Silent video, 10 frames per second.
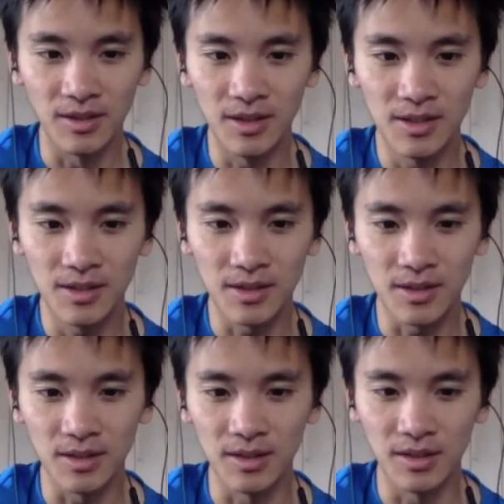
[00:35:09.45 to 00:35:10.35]
this
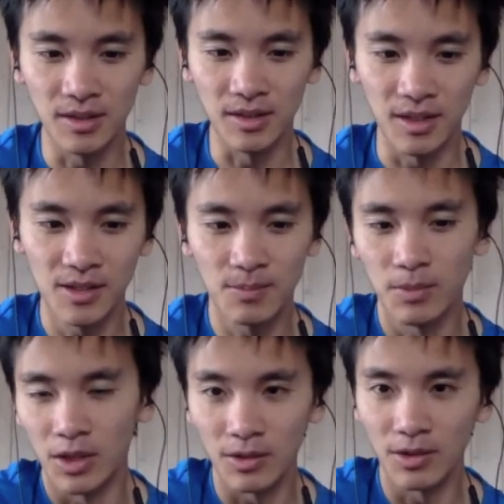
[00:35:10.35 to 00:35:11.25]
is
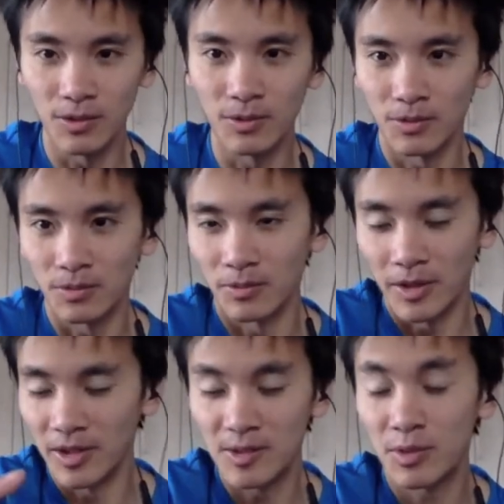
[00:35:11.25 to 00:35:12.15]
being
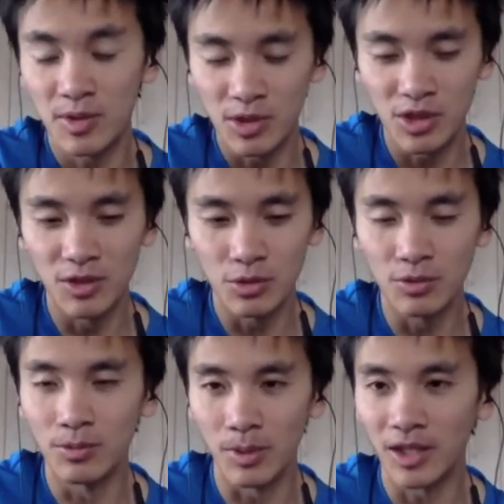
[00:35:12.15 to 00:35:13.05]
well, this is research
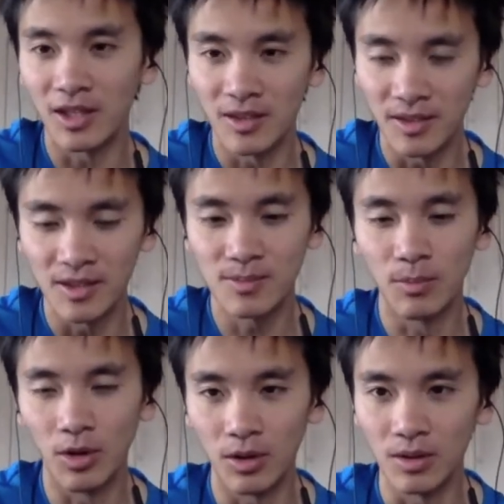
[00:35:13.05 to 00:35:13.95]
into making this
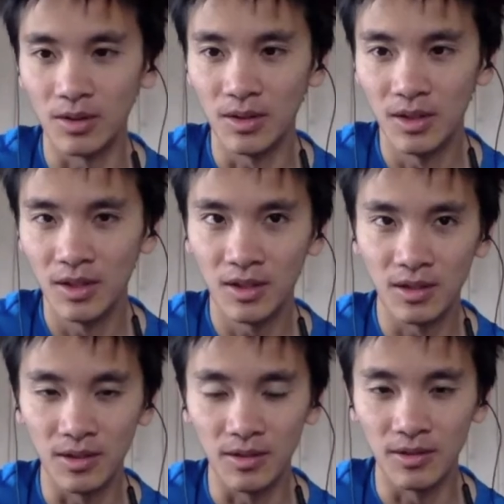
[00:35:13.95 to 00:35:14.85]
more
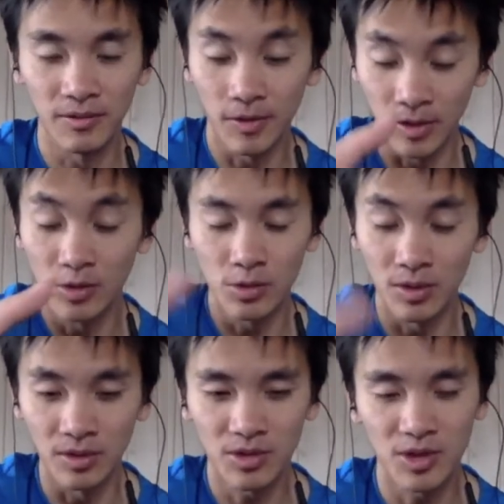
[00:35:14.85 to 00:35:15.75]
uh, into
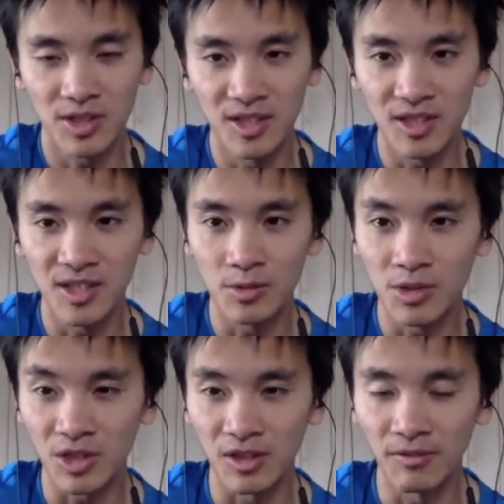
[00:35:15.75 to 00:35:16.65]
a trusted
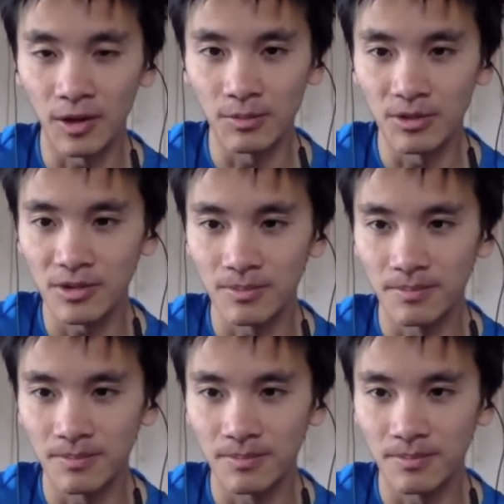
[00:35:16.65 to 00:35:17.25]
execution environment.